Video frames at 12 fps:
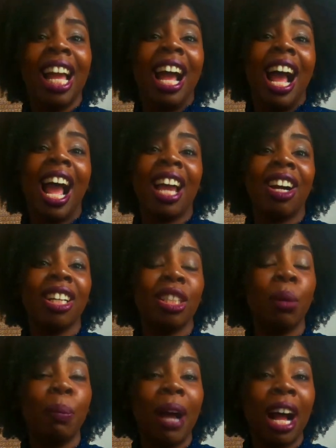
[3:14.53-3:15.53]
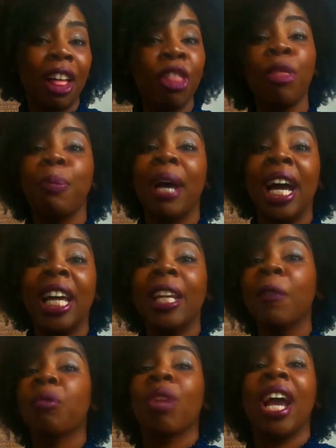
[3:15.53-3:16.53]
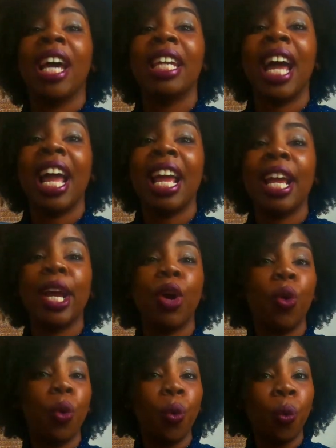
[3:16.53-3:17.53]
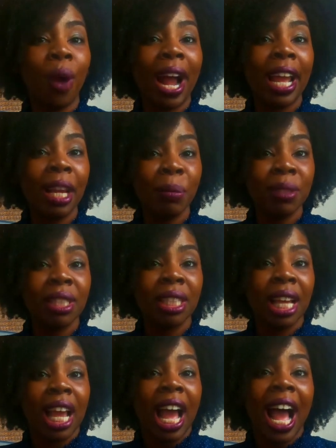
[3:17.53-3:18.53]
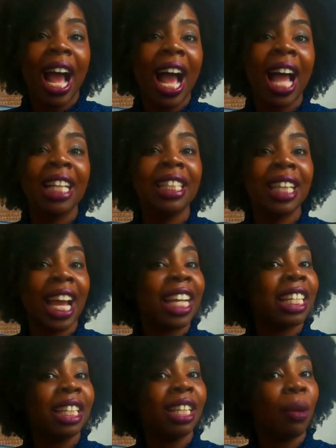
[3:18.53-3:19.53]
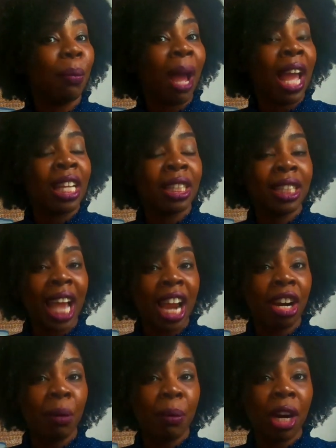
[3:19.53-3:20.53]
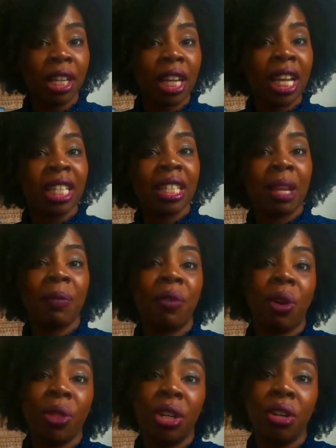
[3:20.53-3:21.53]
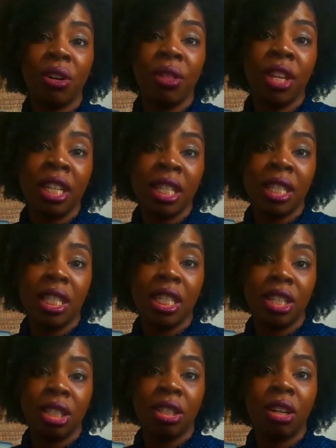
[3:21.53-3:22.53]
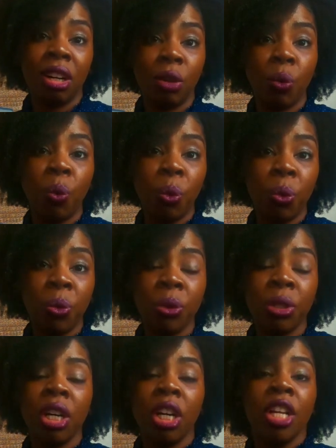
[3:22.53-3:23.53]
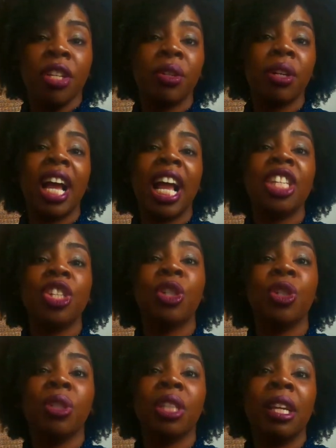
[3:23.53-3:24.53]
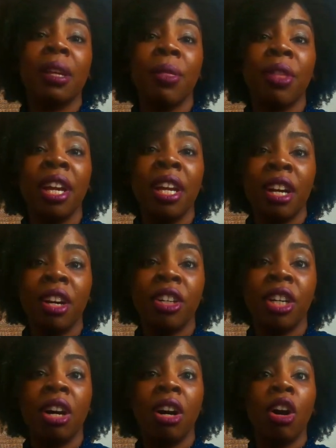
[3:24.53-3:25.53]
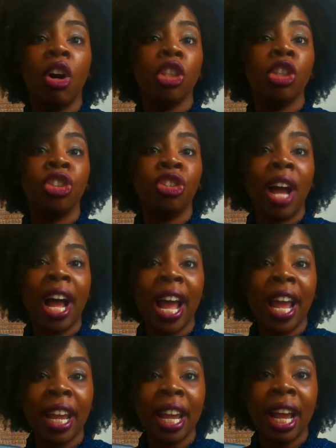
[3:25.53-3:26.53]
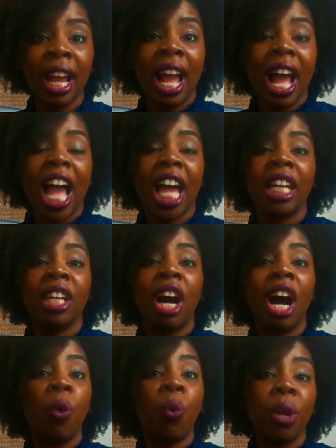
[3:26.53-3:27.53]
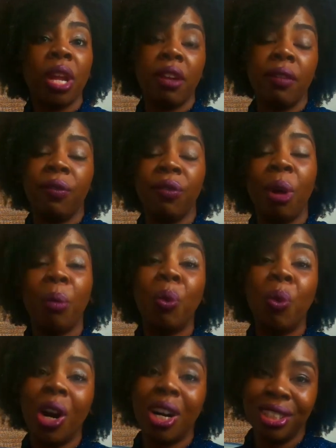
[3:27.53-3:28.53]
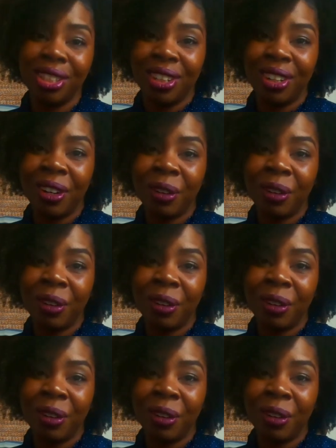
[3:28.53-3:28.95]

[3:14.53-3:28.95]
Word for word: I got a bath pan and I wiped and tidied my entire body except for the the incisional wound. So guys, you should keep the area dry and away from water.